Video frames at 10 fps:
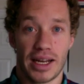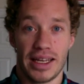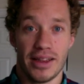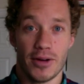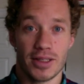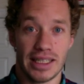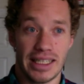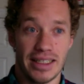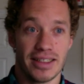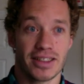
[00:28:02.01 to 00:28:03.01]
in those
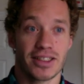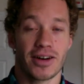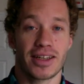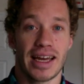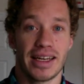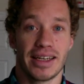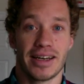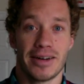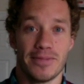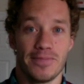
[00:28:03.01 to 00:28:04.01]
leads and start getting
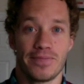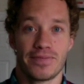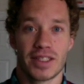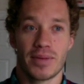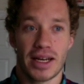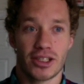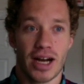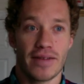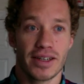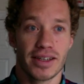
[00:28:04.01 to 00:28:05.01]
some of that
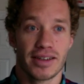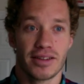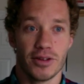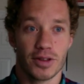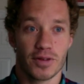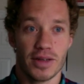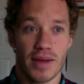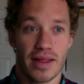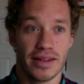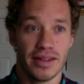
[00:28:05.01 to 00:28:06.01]
traffic, those free
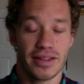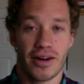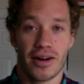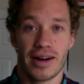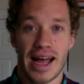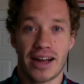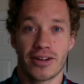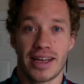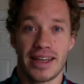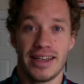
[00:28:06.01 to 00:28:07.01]
methods are
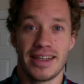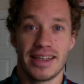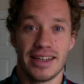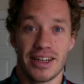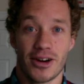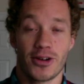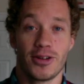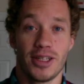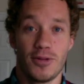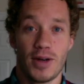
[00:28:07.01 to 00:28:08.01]
aggregated in
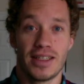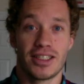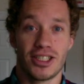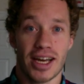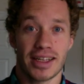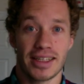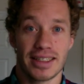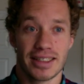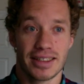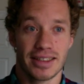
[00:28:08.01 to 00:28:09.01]
early wins
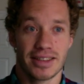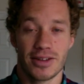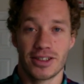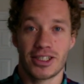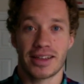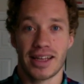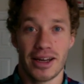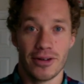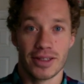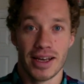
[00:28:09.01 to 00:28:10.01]
checklist. So you can check that
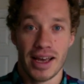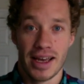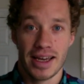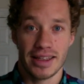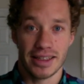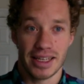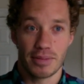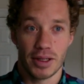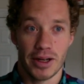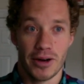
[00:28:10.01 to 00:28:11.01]
out in the link
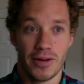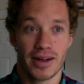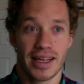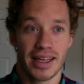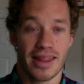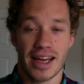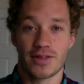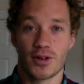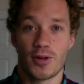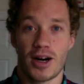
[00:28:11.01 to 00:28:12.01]
below. Thanks
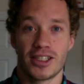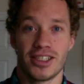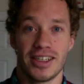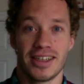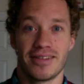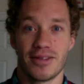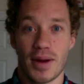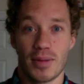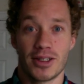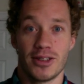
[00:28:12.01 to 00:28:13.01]
for watching.
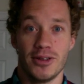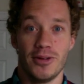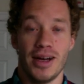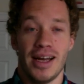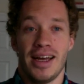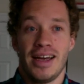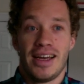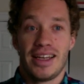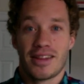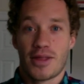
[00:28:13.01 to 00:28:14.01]
Remember to
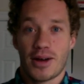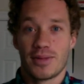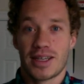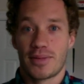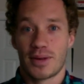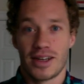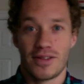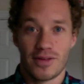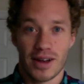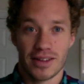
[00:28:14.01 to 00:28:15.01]
hit the thumbs up if
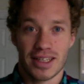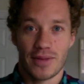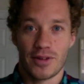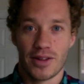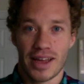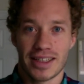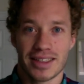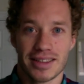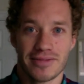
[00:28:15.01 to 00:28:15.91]
you found this helpful. Thanks.